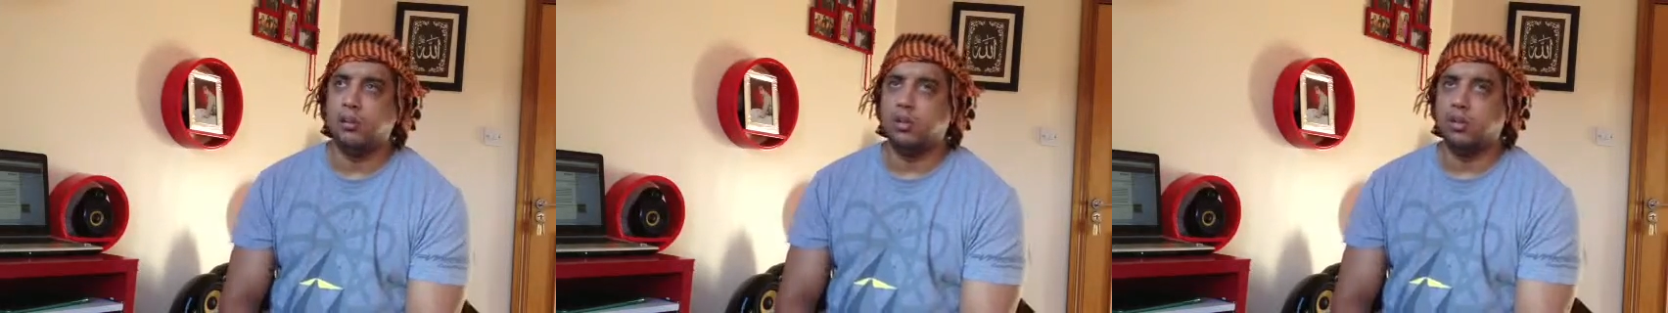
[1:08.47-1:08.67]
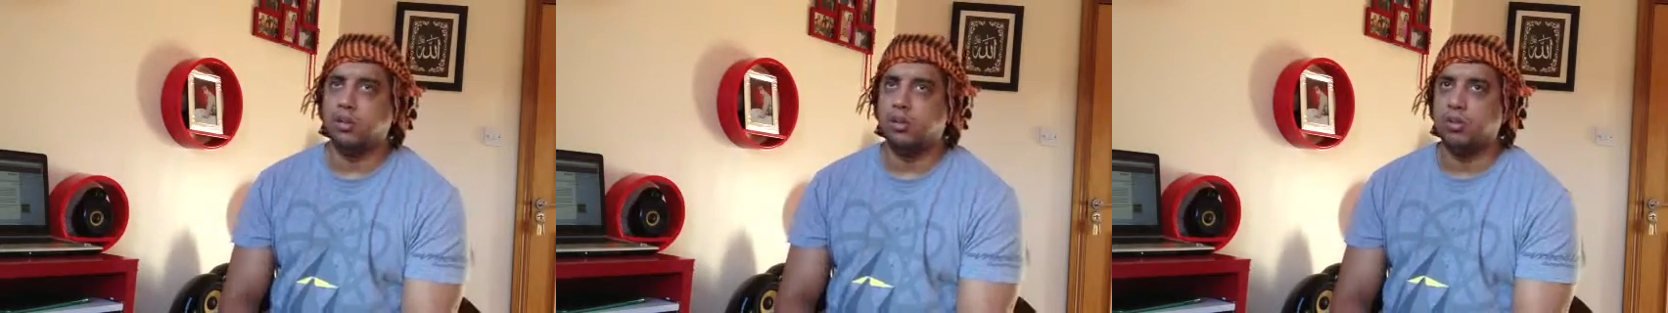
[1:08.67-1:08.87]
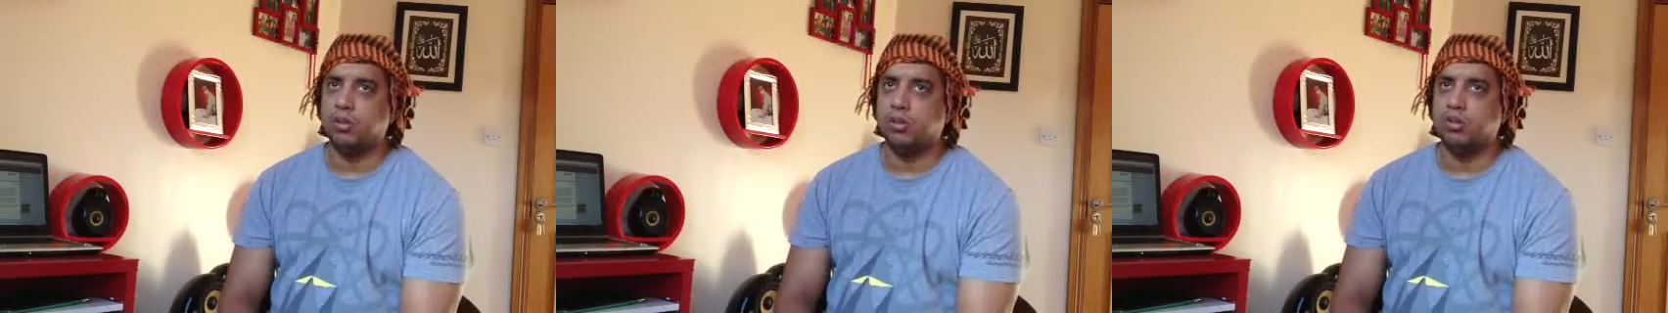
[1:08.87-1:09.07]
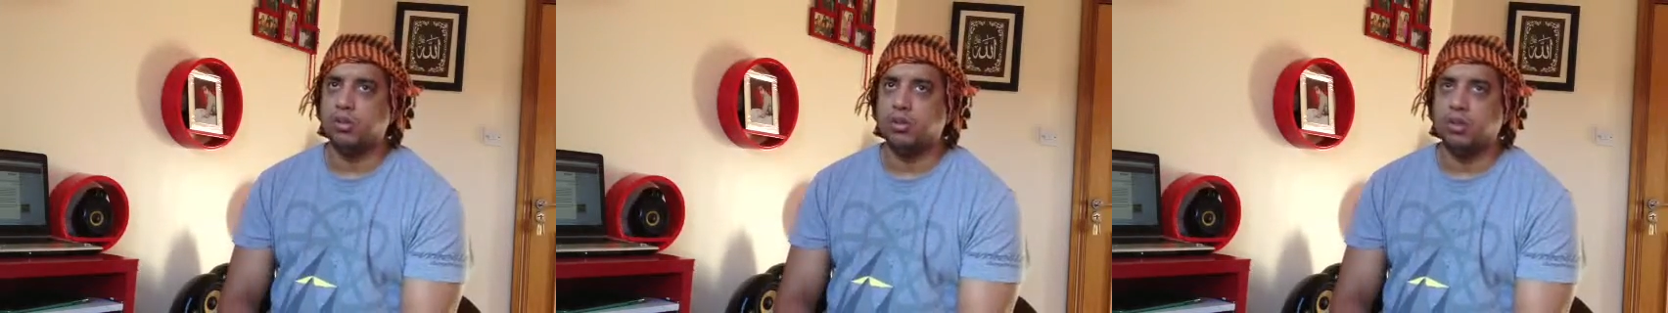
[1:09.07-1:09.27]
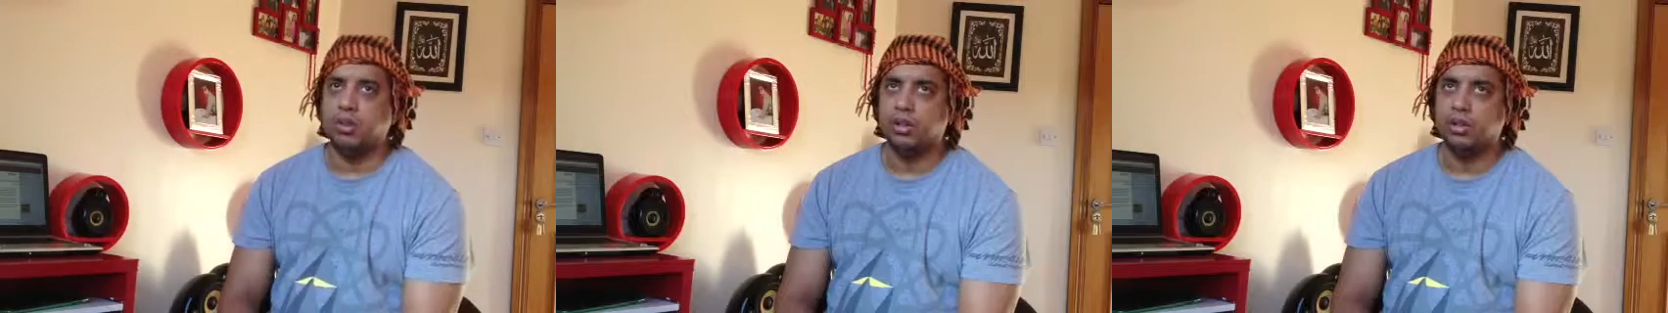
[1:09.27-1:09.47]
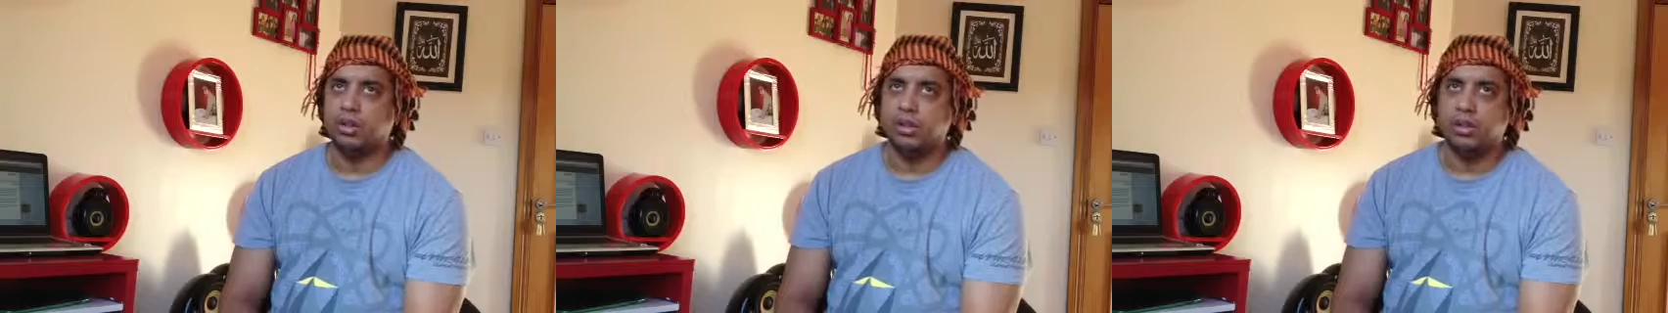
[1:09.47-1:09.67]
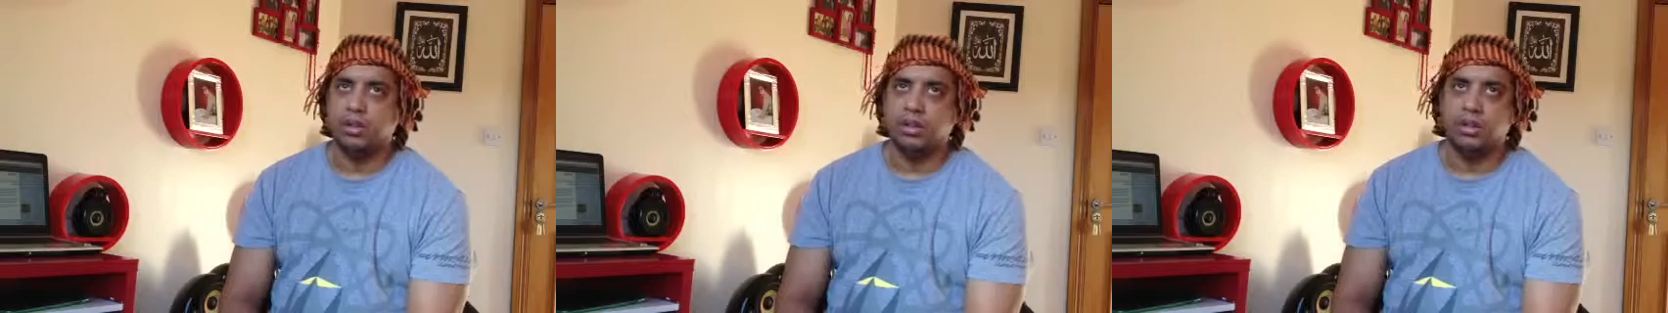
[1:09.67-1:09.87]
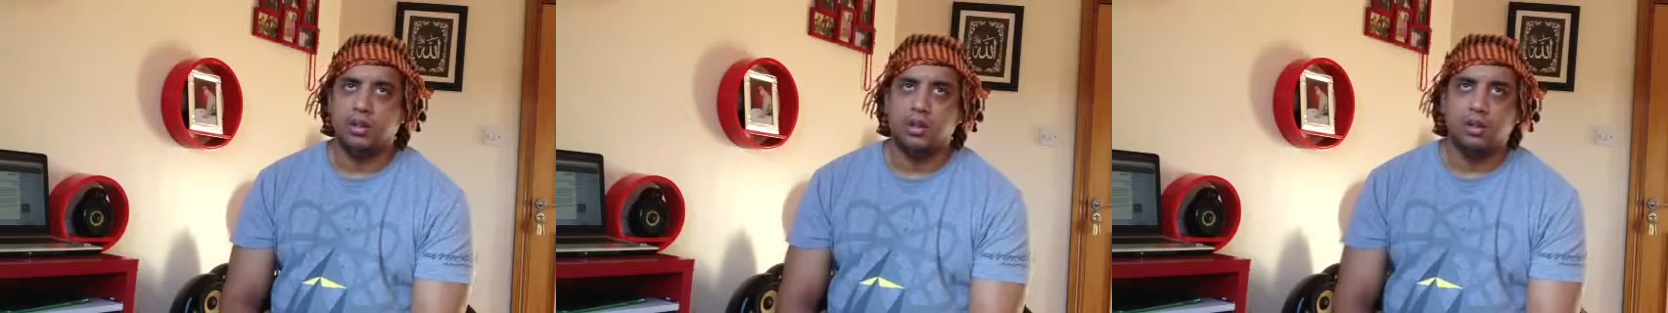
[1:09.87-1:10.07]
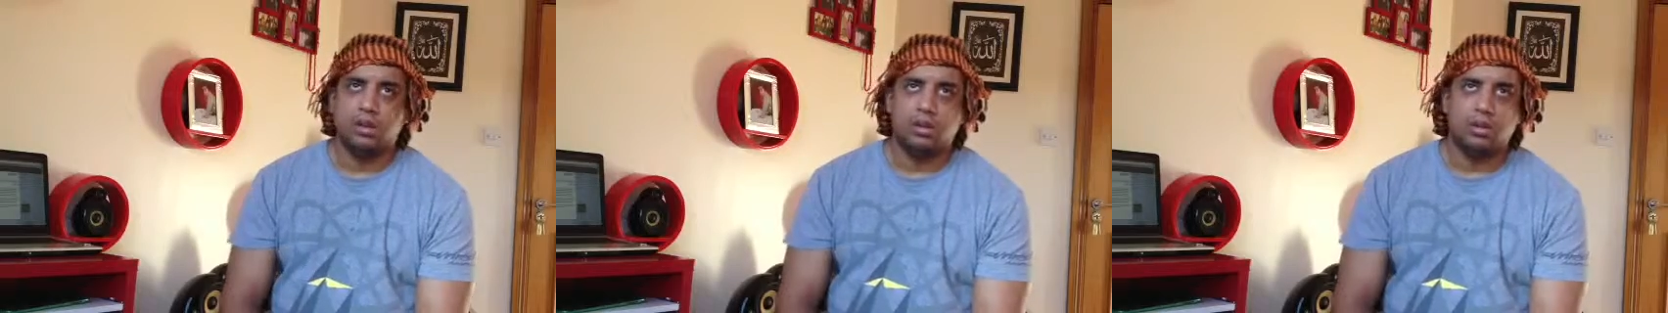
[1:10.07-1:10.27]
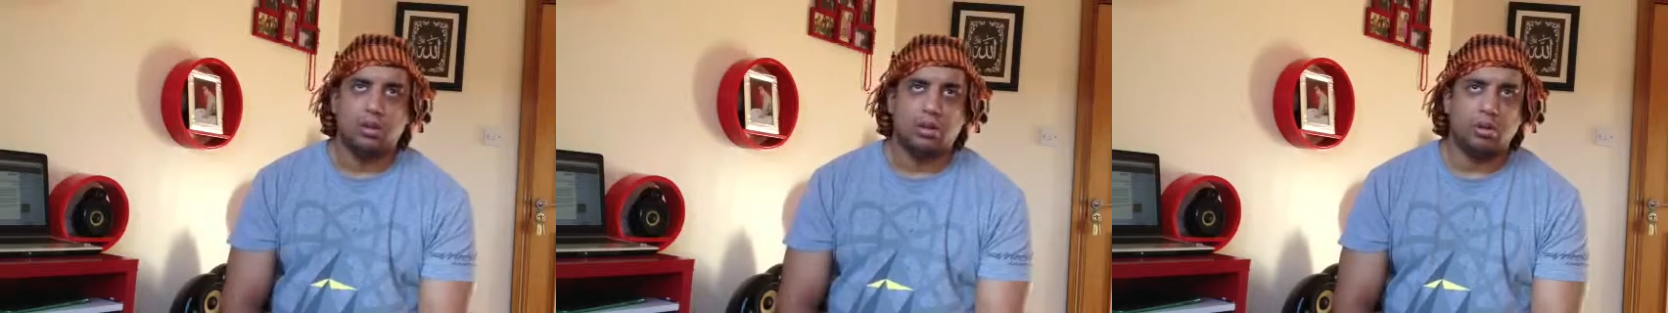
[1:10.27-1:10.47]
because
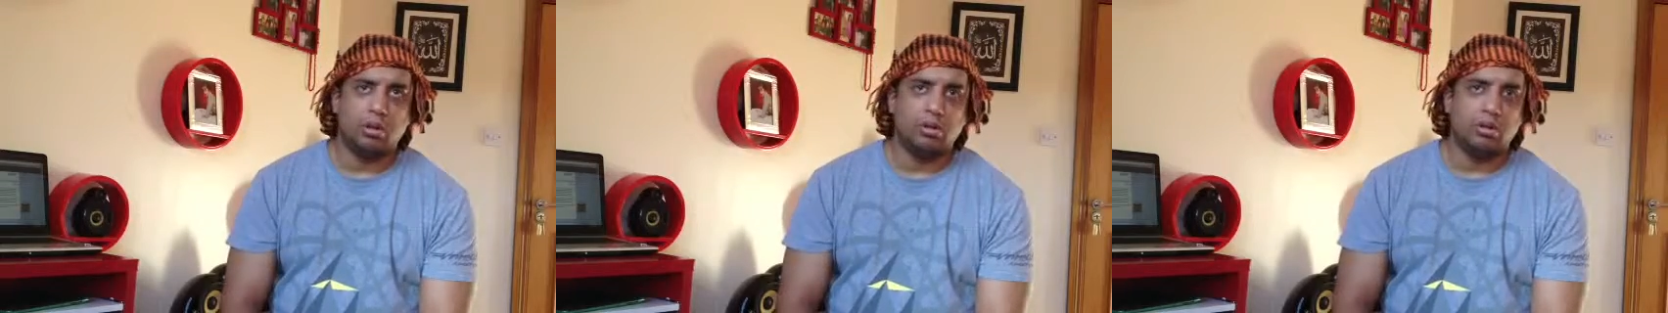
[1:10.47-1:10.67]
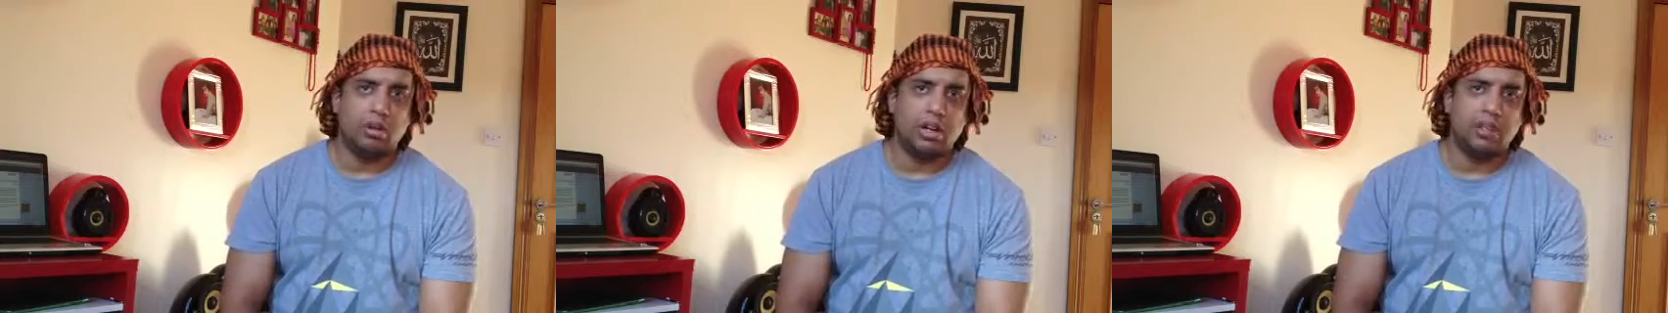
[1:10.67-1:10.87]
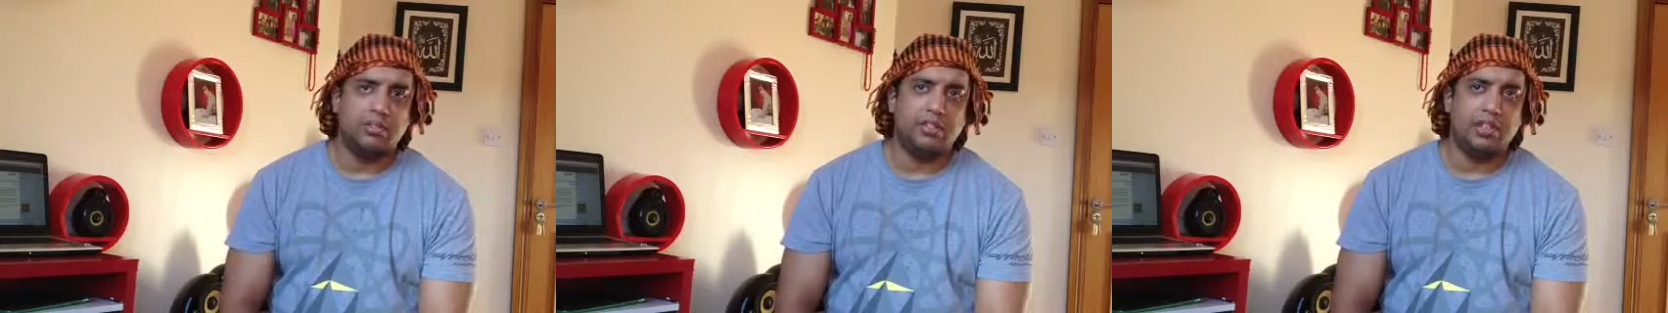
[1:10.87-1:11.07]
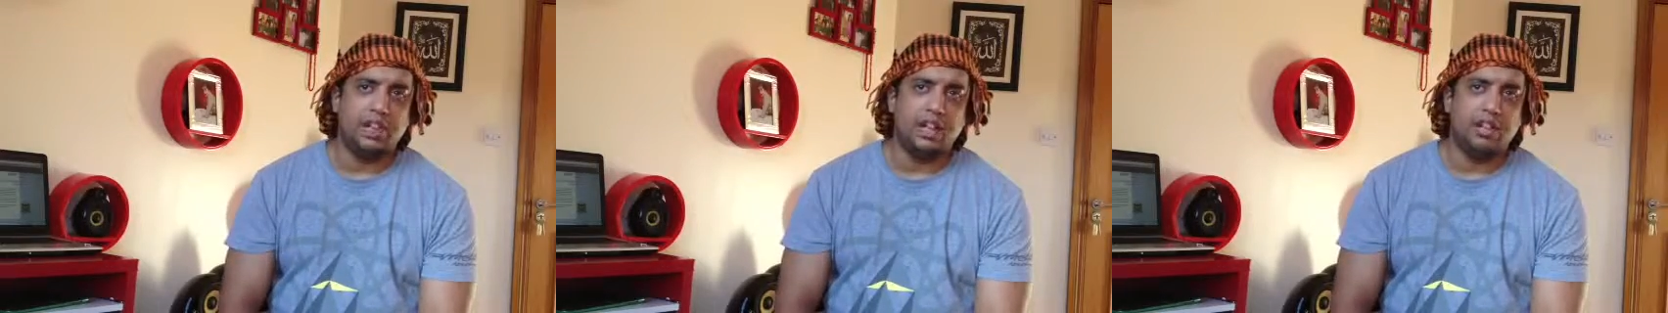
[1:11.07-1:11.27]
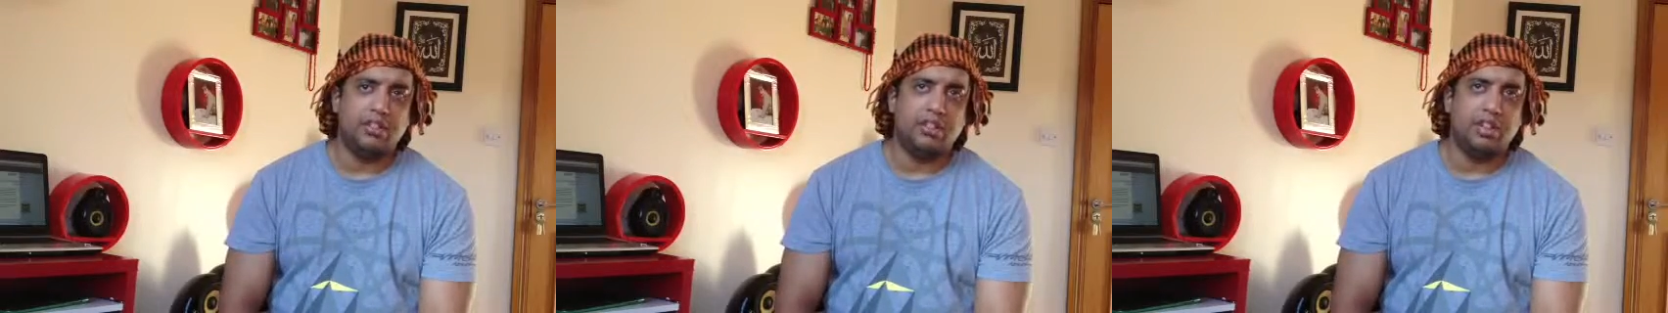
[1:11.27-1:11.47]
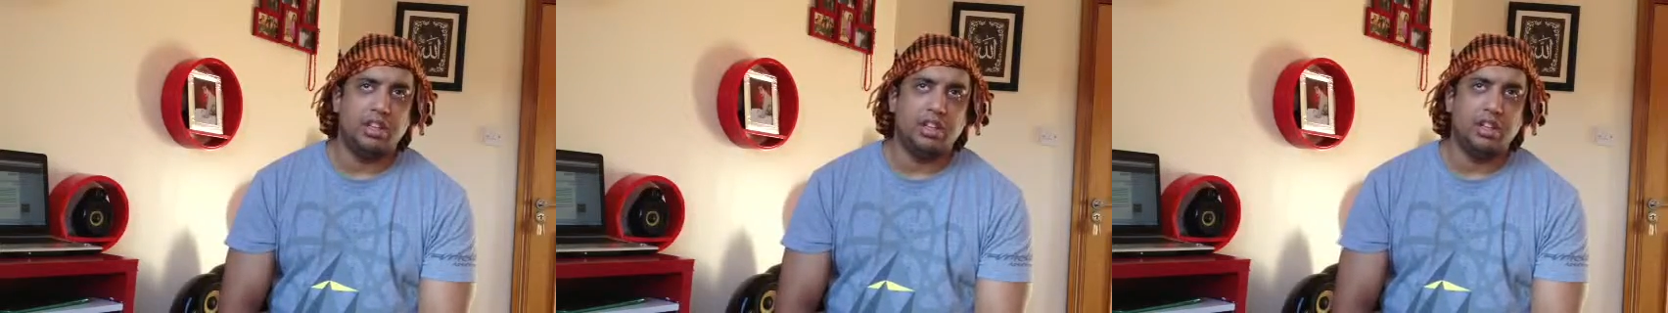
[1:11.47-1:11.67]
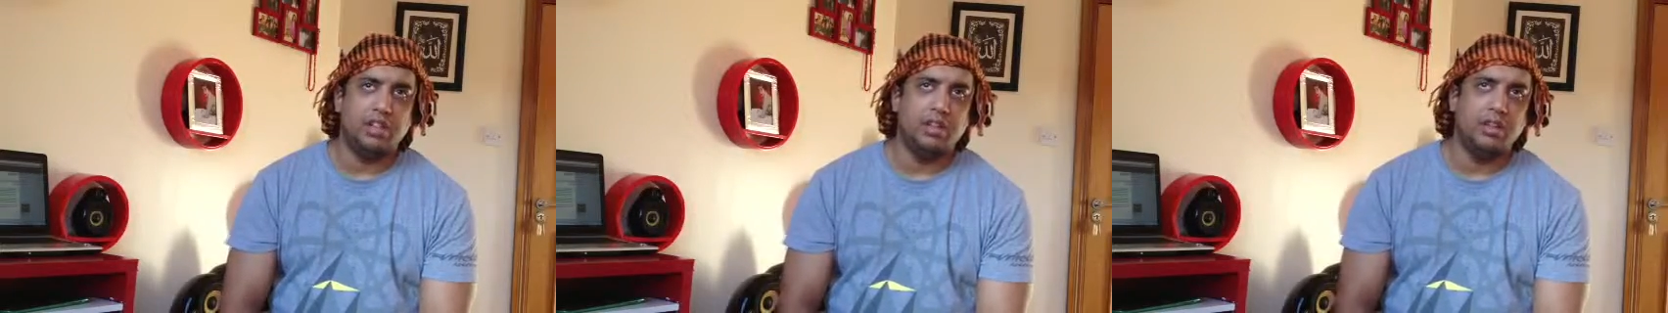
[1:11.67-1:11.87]
God doesn't advocate sin.